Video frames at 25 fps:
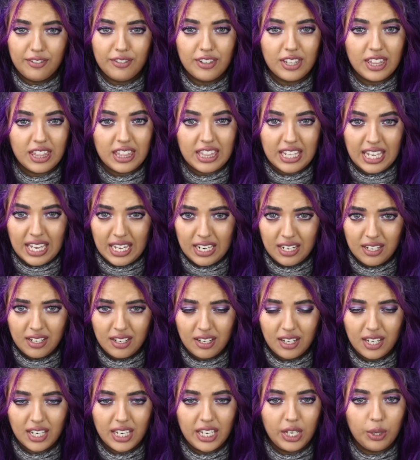even
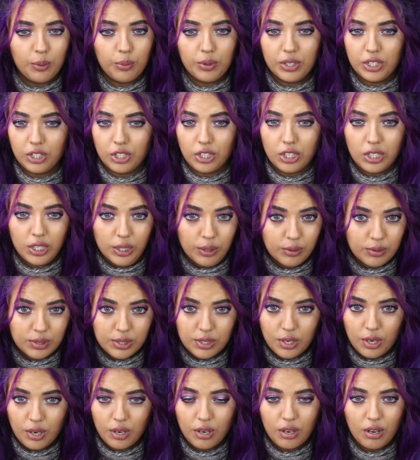then, he would
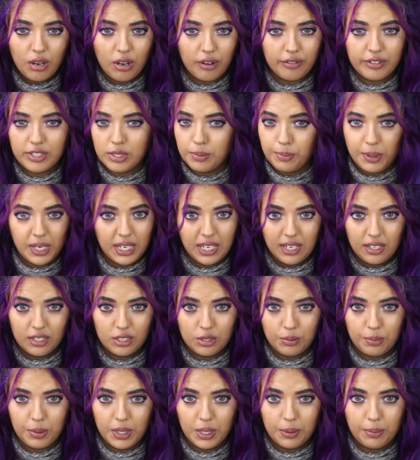accuse her of speaking
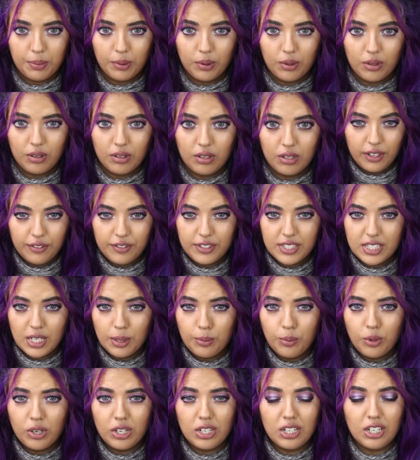to people. If
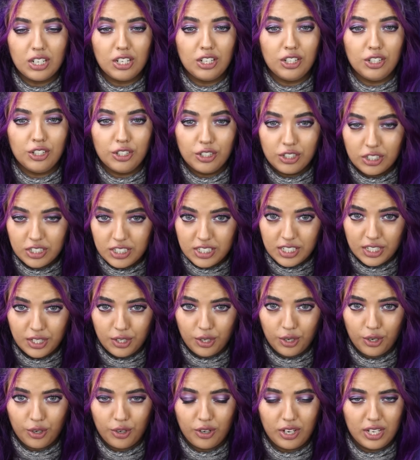someone looked at
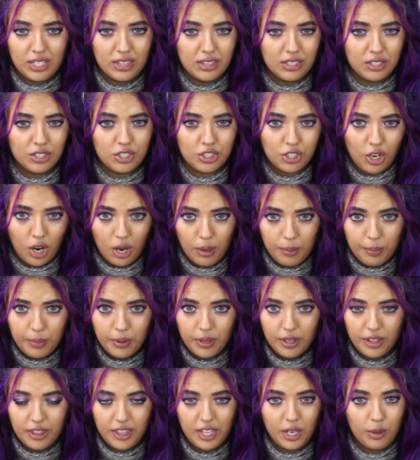her in the
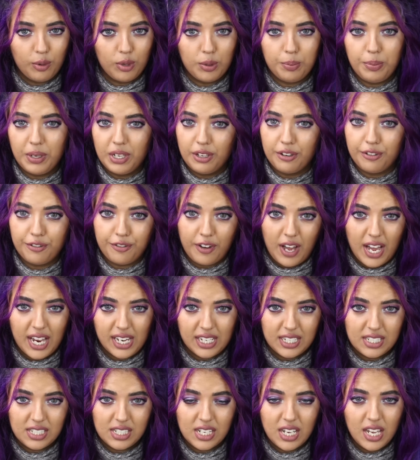shop, there would be a
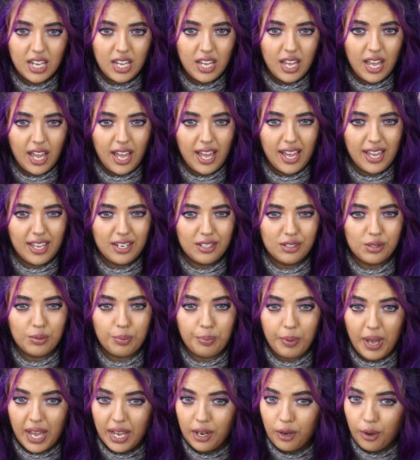fight,
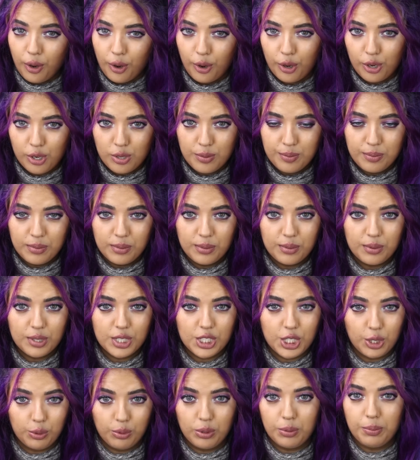and back home,
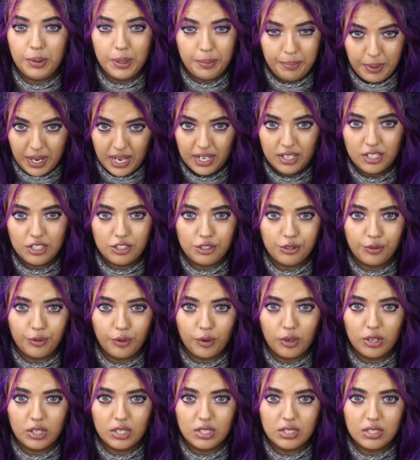she would be punished
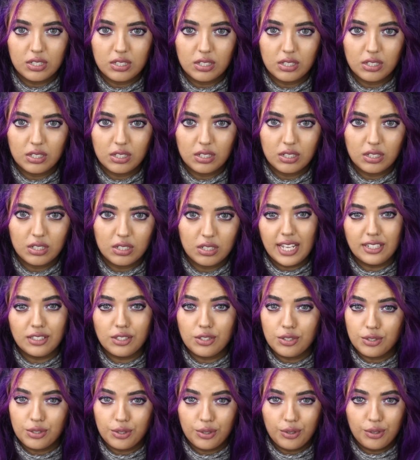for it.
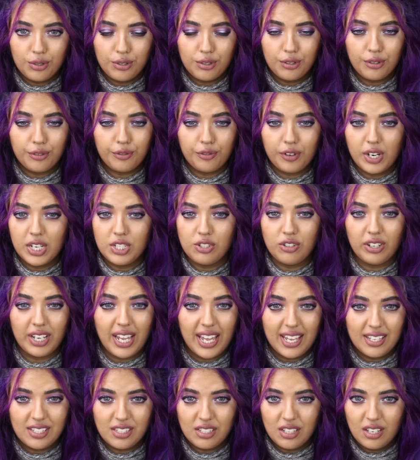And soon,
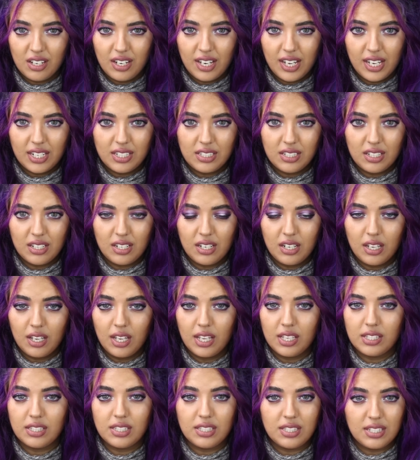Frederick escalated
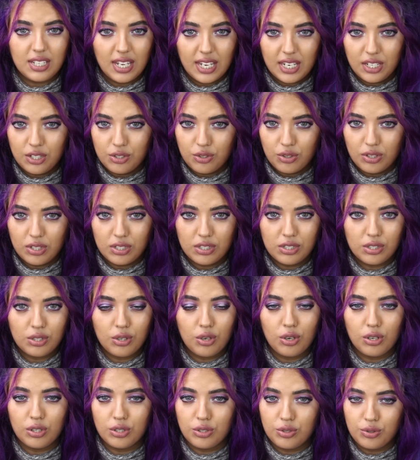his dangerous,
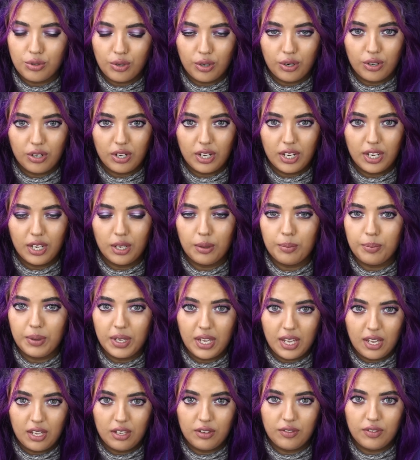controlling
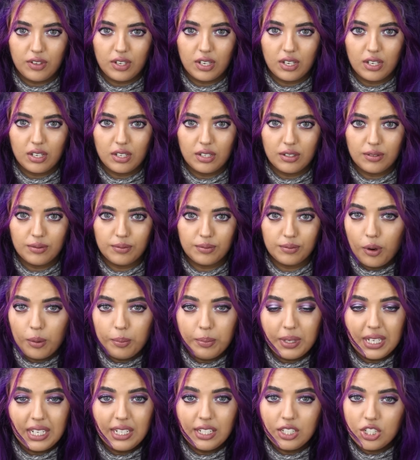behavior.
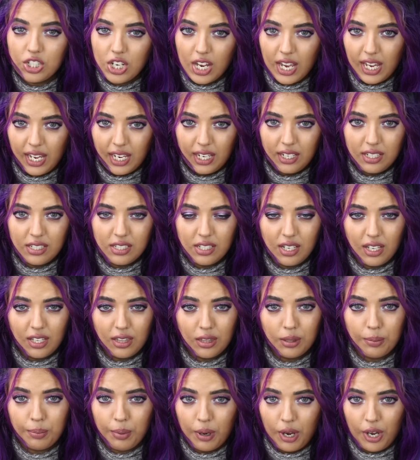From being chained
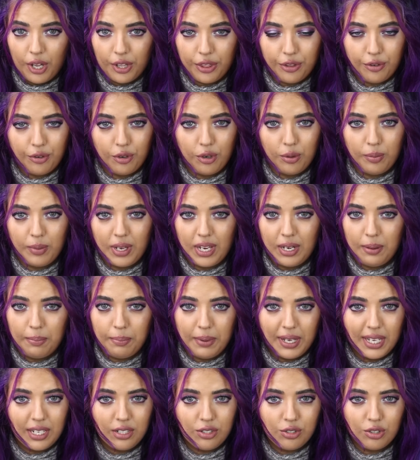in the bathroom
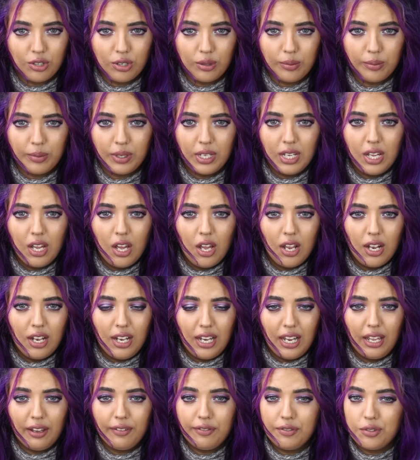and bedroom,
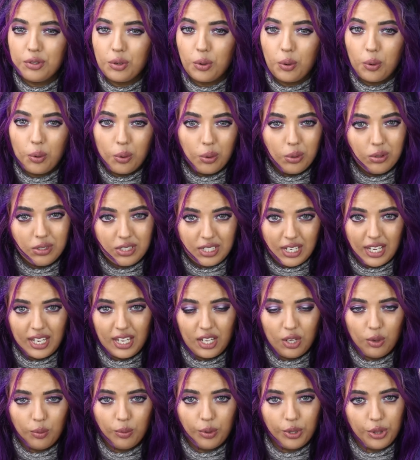left all
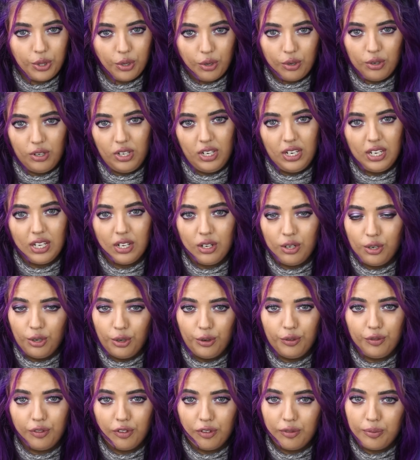day with only a
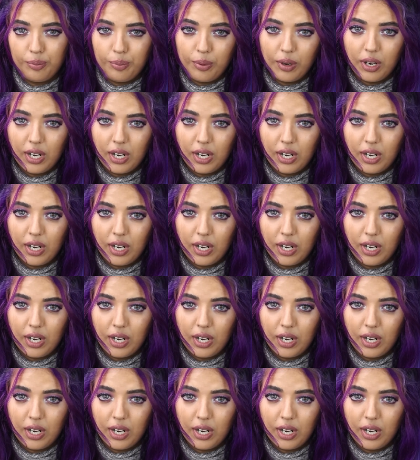loaf of